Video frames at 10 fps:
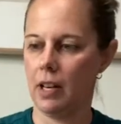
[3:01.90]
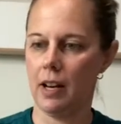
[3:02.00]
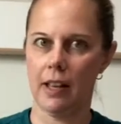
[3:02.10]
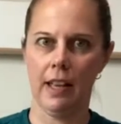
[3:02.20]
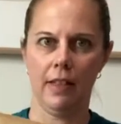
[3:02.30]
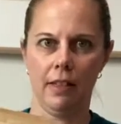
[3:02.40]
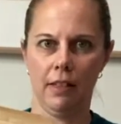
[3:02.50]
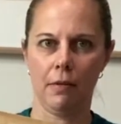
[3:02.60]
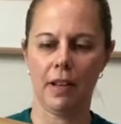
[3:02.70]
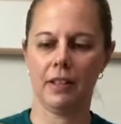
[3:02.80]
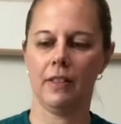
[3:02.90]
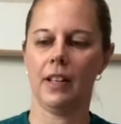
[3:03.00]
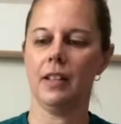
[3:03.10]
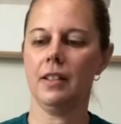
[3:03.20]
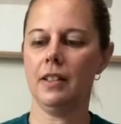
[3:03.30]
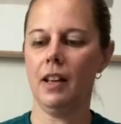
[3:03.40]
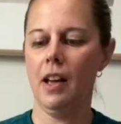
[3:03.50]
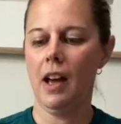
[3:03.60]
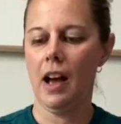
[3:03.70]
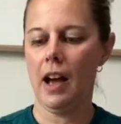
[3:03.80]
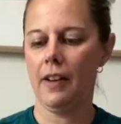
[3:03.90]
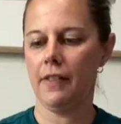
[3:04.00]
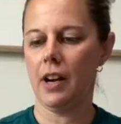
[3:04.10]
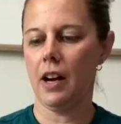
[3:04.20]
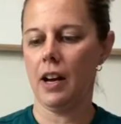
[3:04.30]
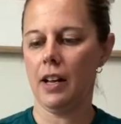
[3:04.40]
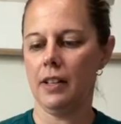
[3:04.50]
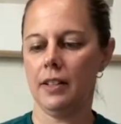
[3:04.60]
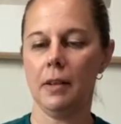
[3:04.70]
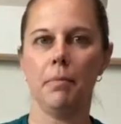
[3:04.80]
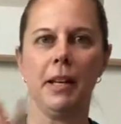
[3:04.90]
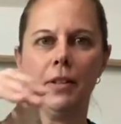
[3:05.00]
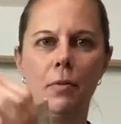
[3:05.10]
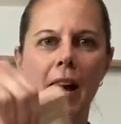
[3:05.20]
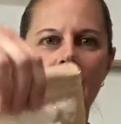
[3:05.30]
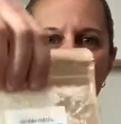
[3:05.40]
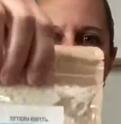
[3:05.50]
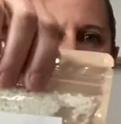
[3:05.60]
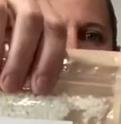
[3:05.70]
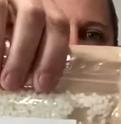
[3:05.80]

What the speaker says: and the rest of this, I've got some beeswax.